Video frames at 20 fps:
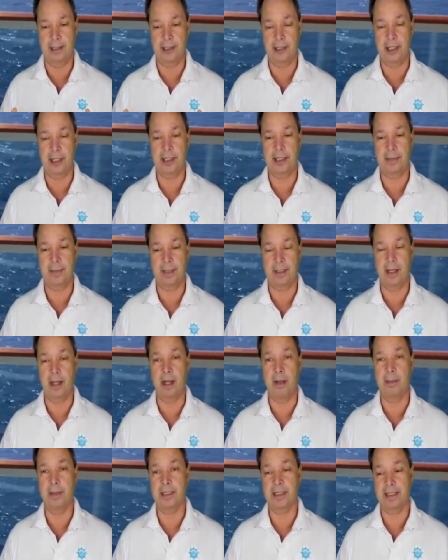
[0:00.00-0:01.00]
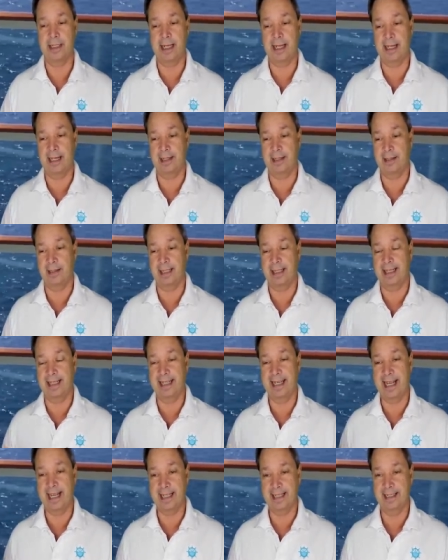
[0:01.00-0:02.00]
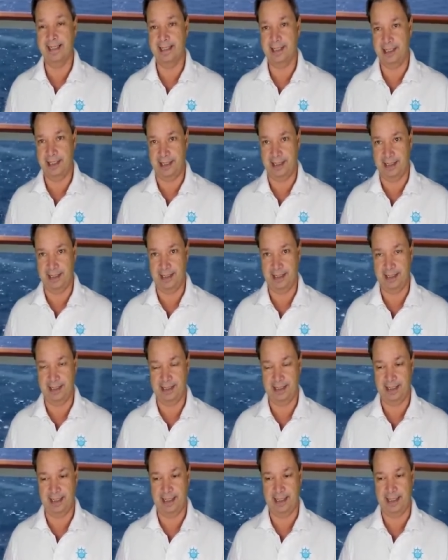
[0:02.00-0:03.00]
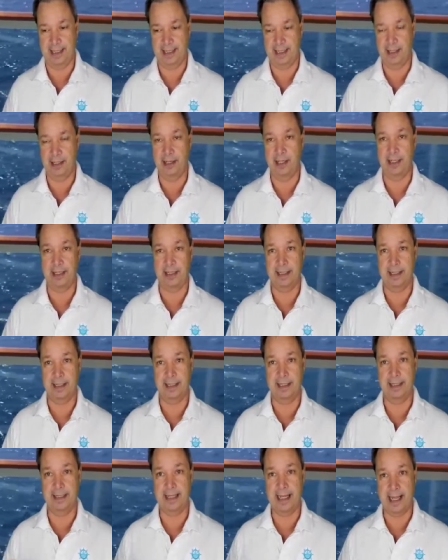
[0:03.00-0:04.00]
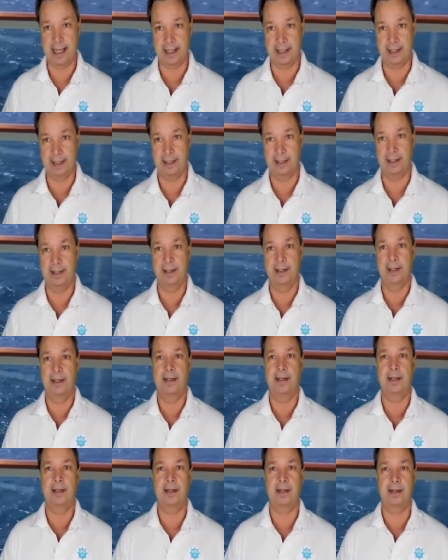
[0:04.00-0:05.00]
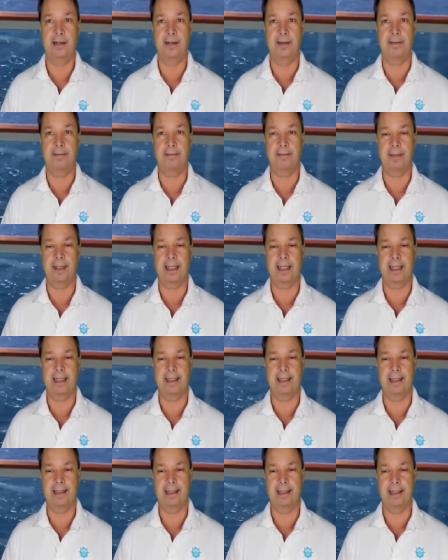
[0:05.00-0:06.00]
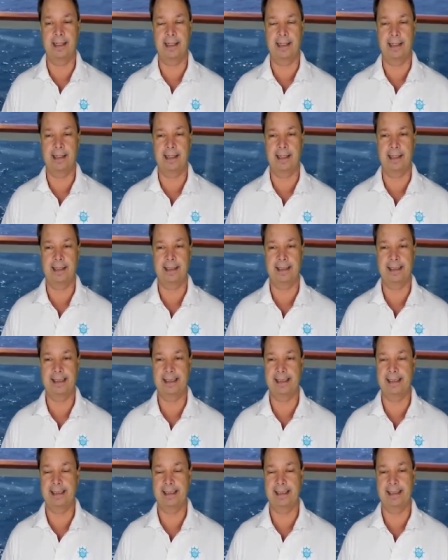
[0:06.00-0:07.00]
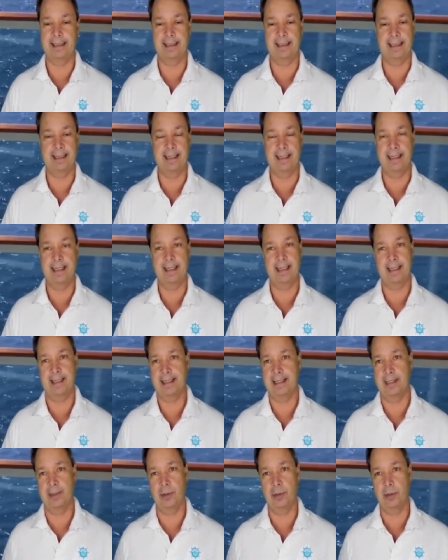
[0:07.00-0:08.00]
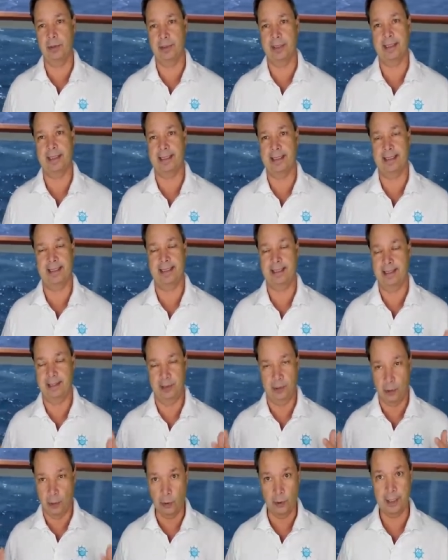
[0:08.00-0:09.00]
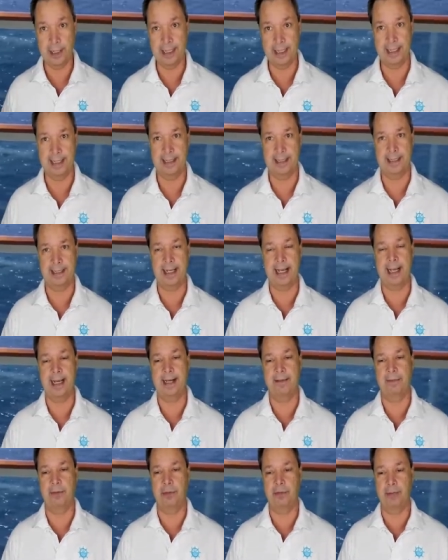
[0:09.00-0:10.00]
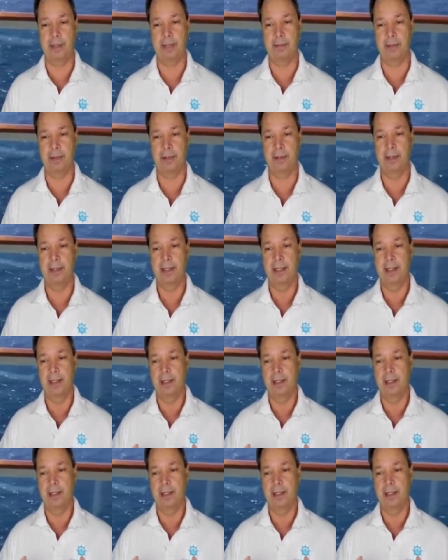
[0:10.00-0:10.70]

charging with homicidal negligence causing the death. It's just, this whole story is sad. If you remember,